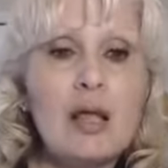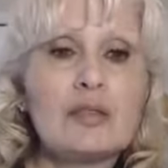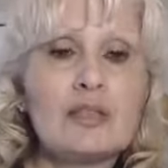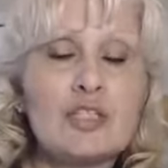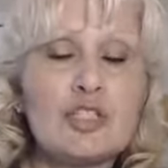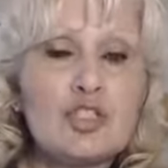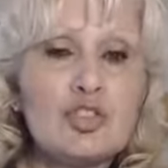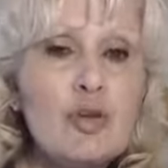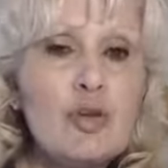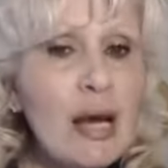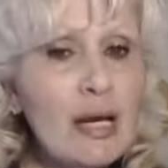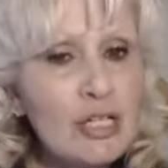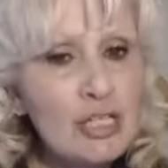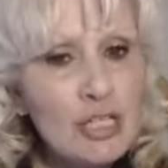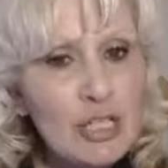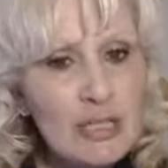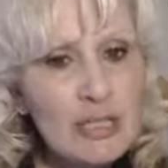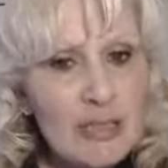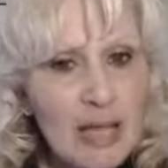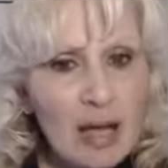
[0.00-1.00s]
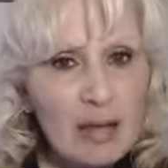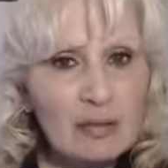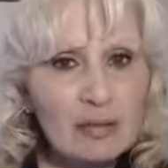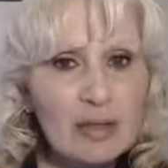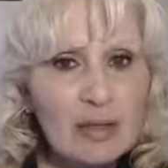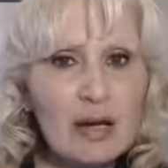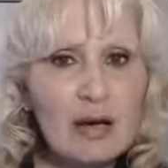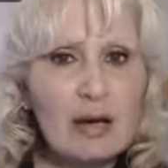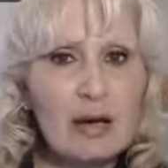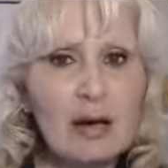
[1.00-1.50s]
strategies out
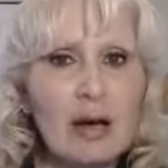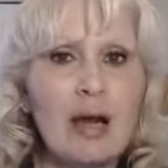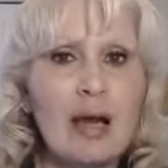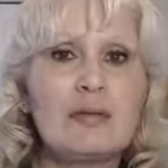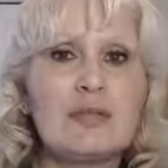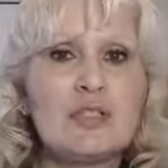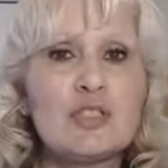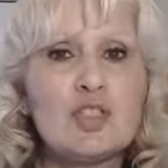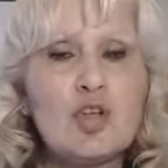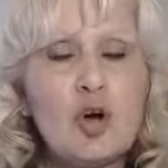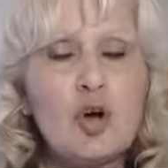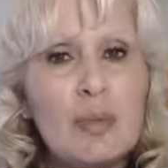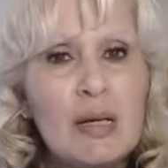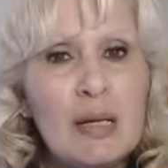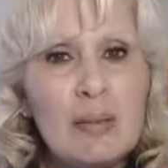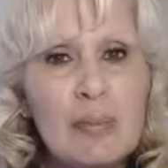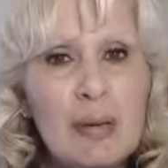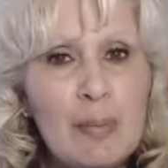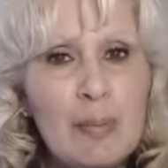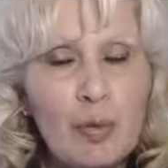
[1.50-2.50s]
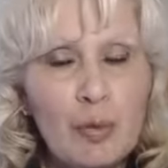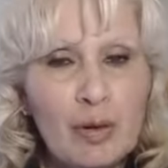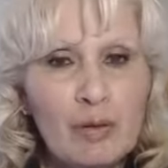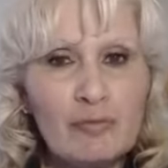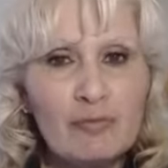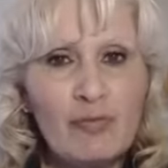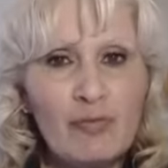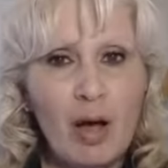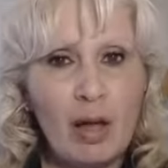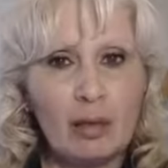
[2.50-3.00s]
there, and so many people
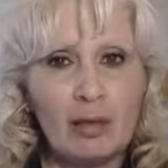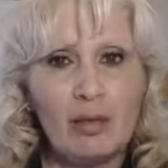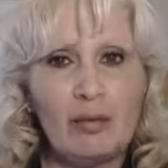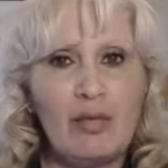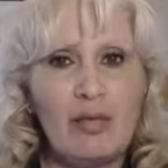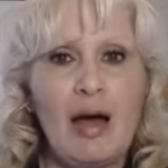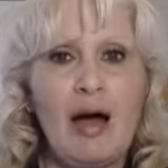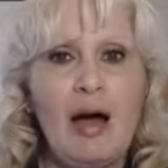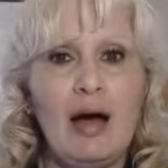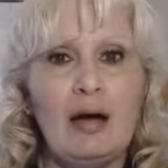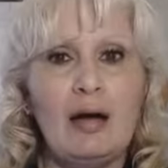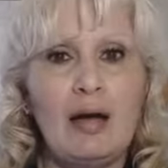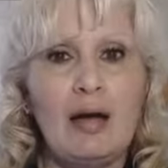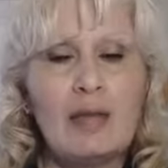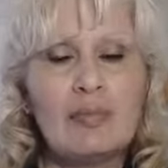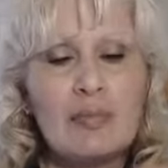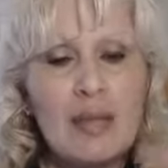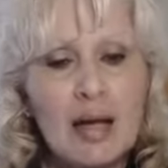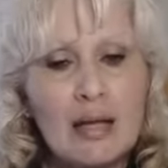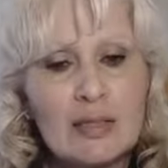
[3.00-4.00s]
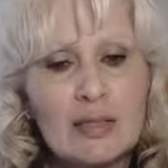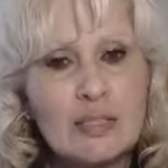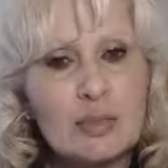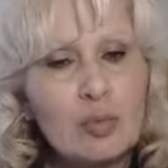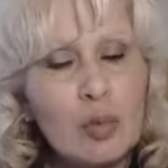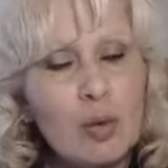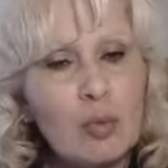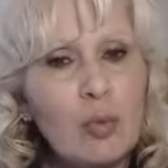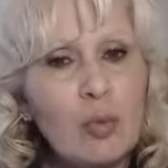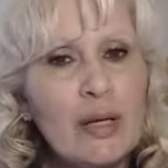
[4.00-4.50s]
can follow that. And
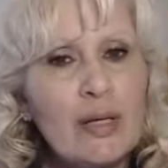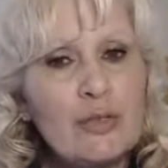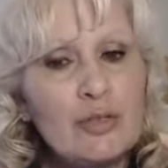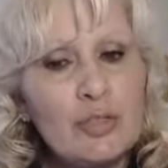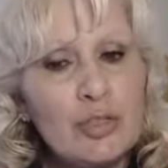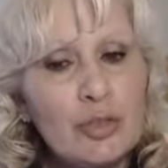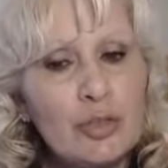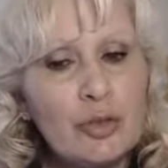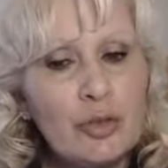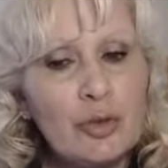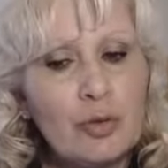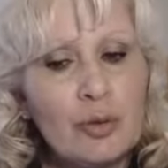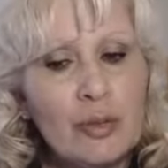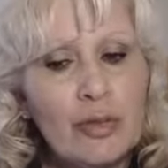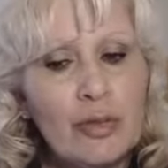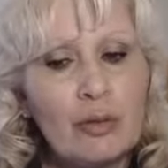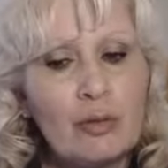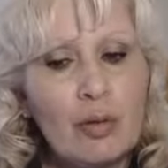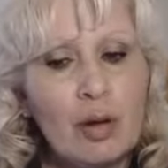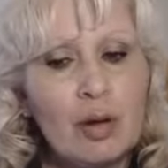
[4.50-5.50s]
that's what we do here